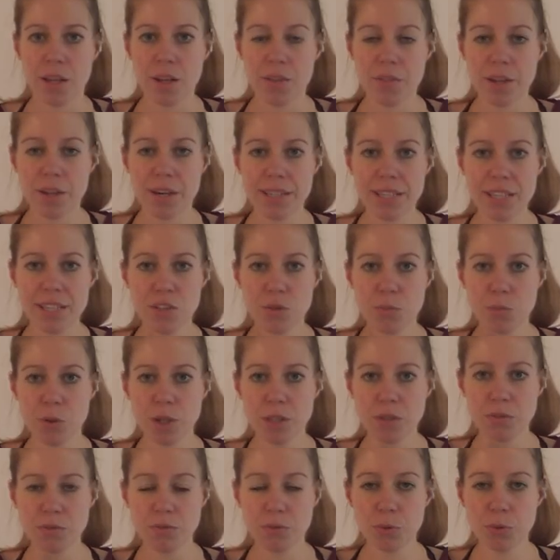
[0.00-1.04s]
There is
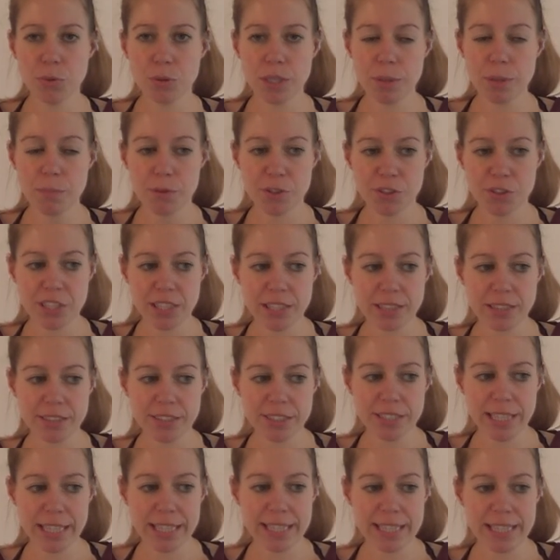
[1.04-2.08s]
one food in particular
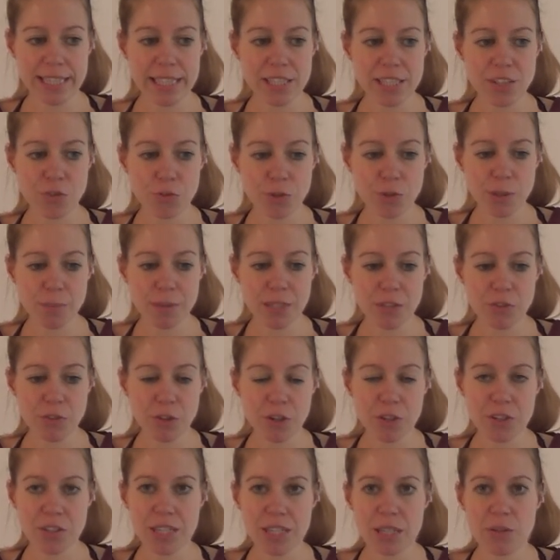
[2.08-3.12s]
that is extremely
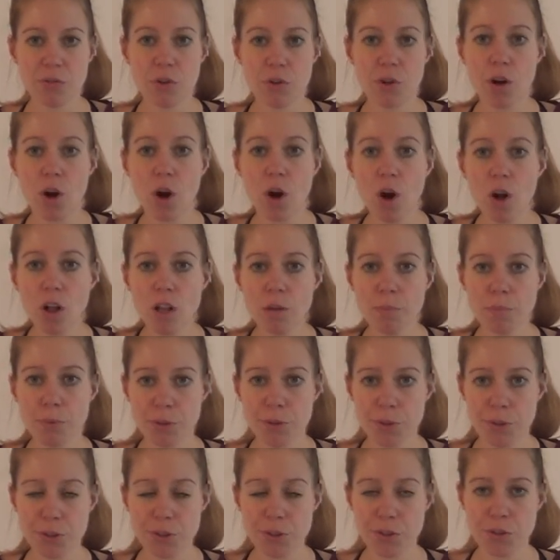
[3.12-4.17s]
toxic for all
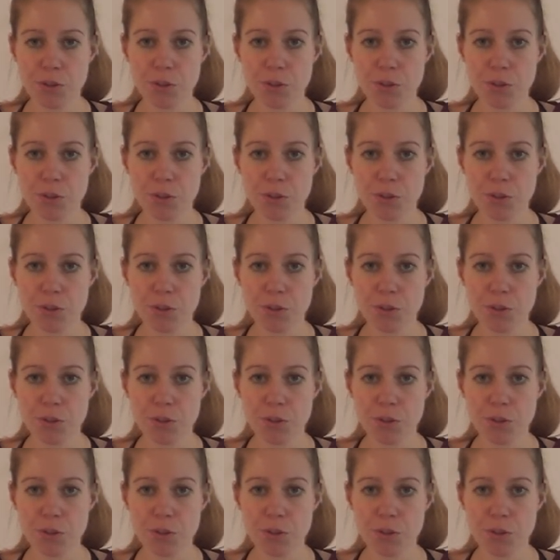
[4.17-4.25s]
birds,